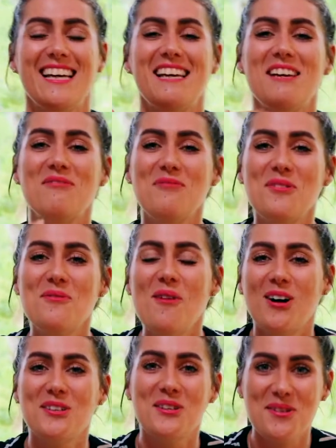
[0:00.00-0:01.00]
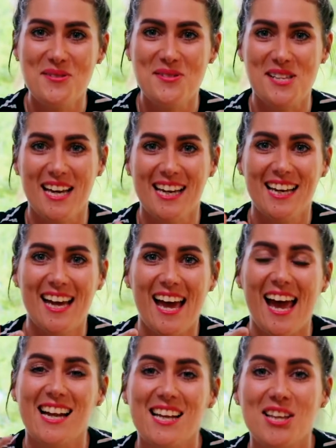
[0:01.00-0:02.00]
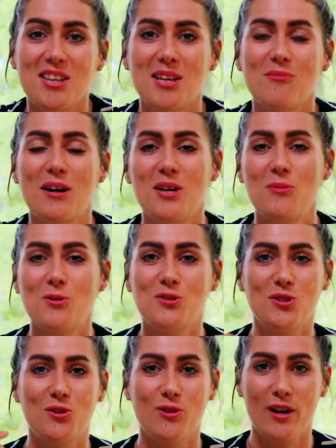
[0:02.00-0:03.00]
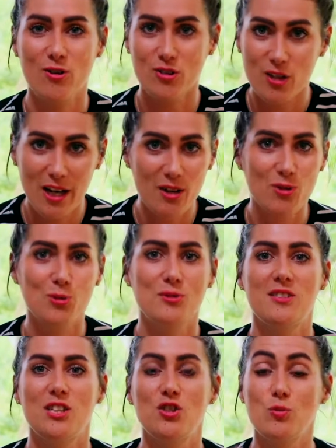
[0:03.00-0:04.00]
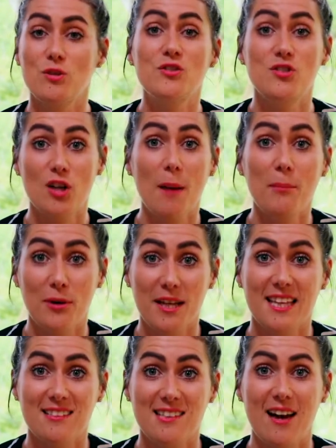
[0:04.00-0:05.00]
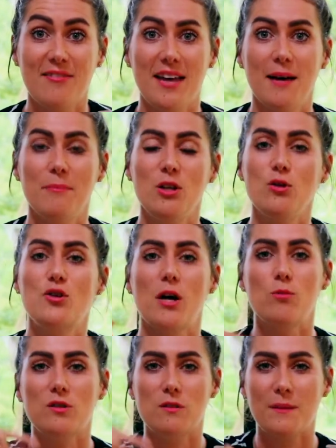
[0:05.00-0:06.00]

If you are using anything where you want to create online courses, you want to start putting things out there, but you don't want to be